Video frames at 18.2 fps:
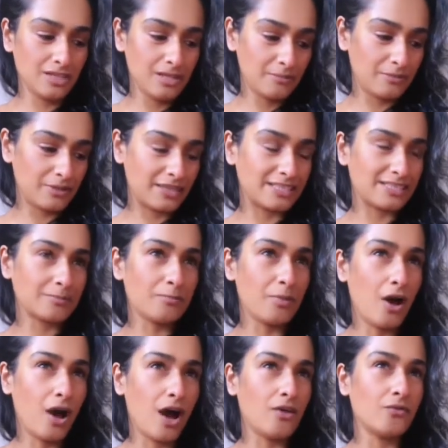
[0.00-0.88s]
But there's a
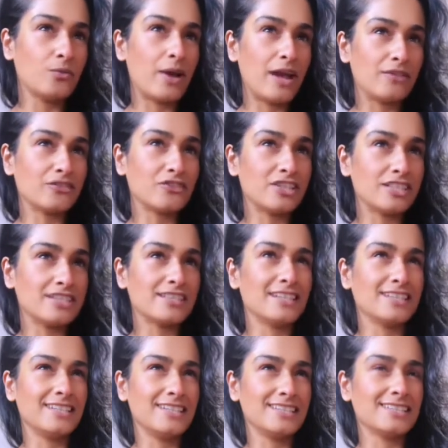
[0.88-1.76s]
part of whatever it is
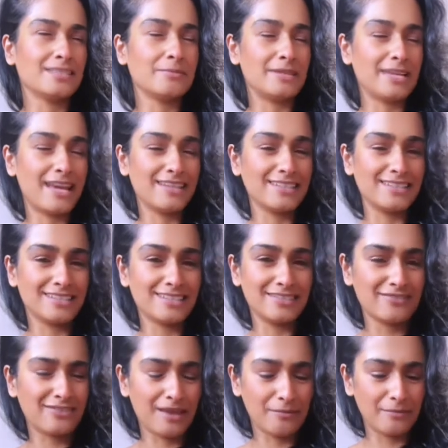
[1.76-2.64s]
that needs to be ended,
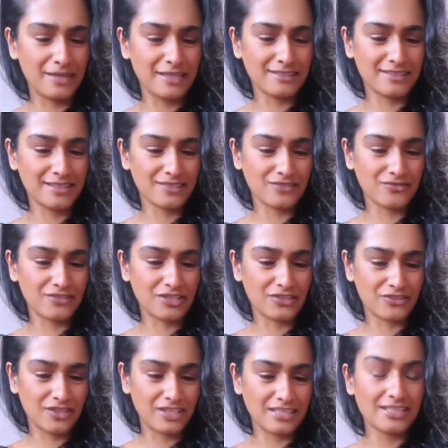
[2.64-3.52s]
if that makes sense.
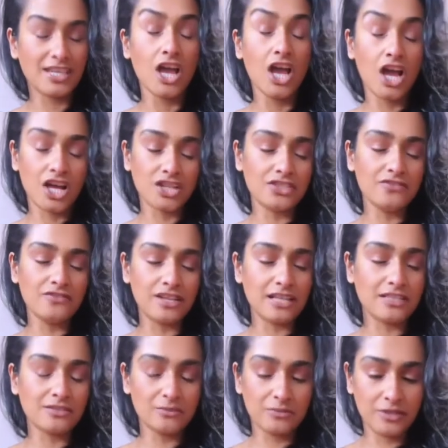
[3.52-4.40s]
Retreat. I do feel
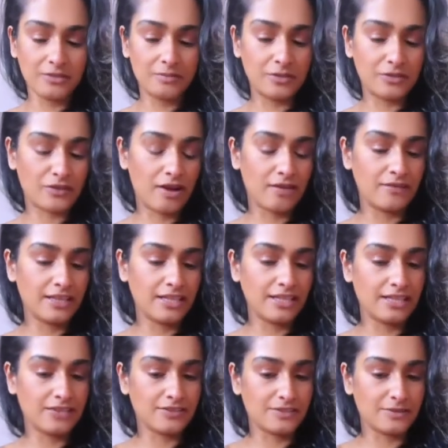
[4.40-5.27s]
like someone could be traveling
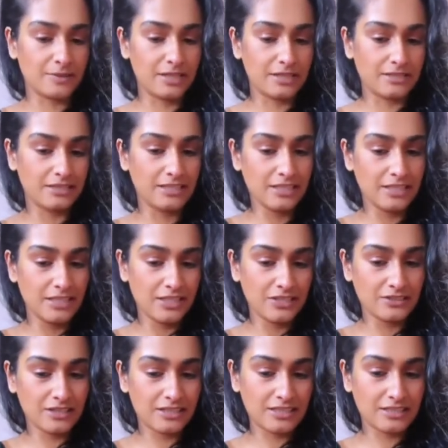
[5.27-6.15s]
here as well.
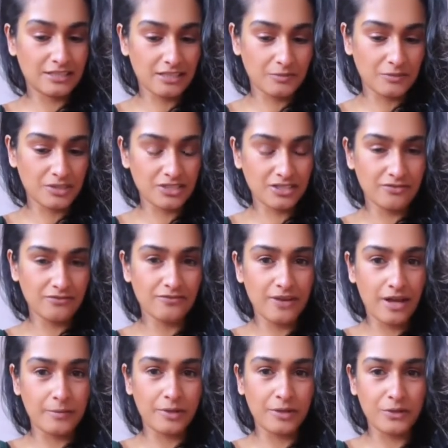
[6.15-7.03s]
So I'm just
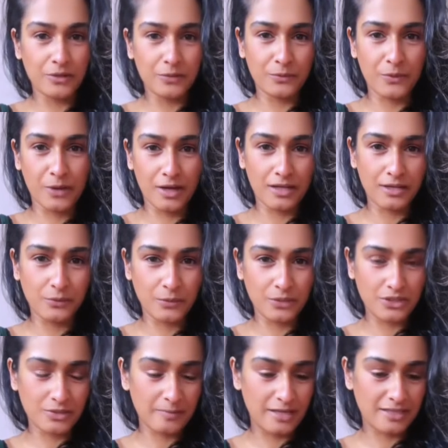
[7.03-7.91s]
confirming
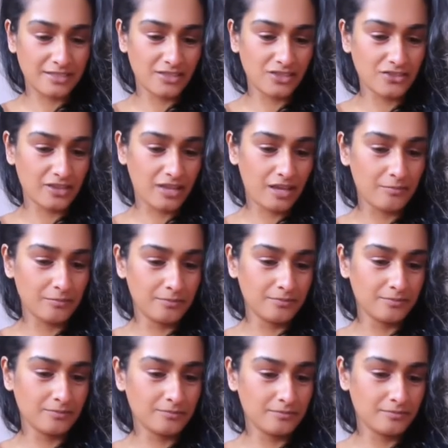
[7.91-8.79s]
which message that I'm
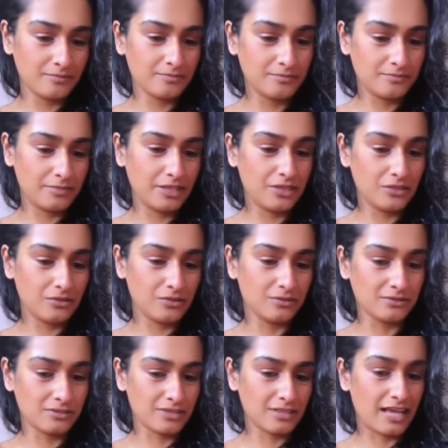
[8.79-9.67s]
being
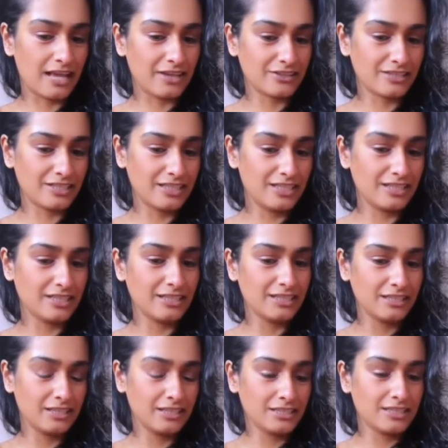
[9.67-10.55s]
called to actually
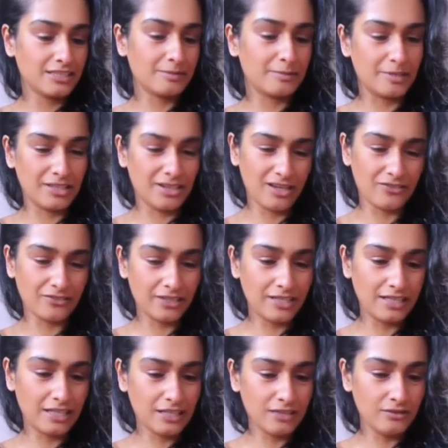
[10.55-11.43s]
speak on
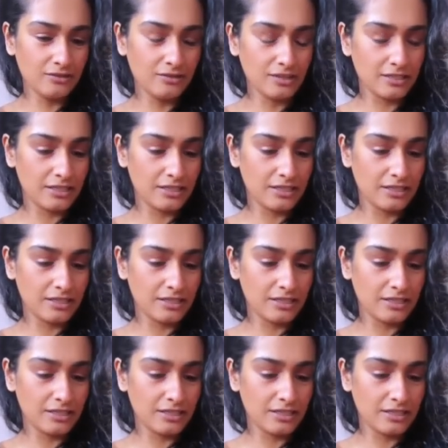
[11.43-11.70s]
right now.